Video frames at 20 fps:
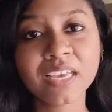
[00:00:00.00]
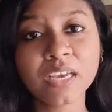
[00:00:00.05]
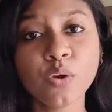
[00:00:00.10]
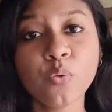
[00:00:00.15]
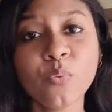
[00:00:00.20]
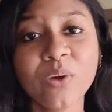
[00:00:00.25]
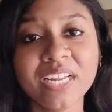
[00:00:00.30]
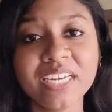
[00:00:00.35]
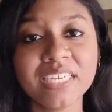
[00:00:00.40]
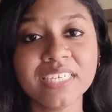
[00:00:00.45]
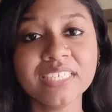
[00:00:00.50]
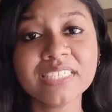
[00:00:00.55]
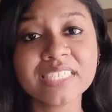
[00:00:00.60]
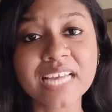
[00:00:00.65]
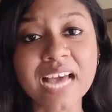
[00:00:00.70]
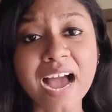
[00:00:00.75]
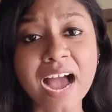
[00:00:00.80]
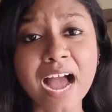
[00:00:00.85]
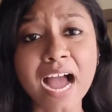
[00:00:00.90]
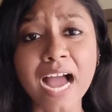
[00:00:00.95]
Well, it's
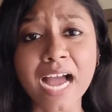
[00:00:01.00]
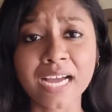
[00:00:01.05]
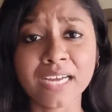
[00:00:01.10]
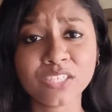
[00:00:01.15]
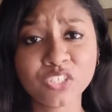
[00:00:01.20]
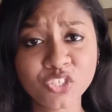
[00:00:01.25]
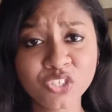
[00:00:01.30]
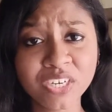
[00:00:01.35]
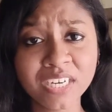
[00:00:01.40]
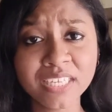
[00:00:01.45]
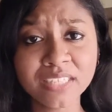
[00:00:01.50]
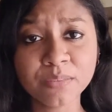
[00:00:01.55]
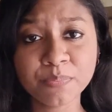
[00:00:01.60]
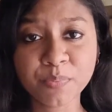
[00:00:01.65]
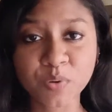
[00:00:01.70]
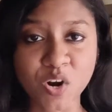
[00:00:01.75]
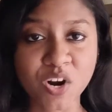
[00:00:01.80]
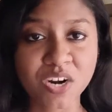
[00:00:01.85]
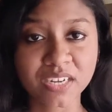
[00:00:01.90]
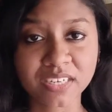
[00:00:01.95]
actually the
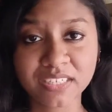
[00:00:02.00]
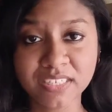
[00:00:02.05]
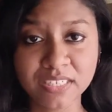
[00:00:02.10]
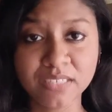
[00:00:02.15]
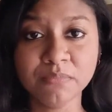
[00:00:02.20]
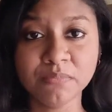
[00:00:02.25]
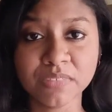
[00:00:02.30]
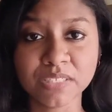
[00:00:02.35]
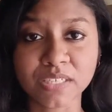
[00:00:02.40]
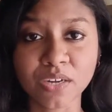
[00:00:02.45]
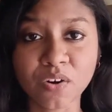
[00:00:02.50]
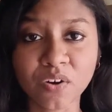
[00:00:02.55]
product teams.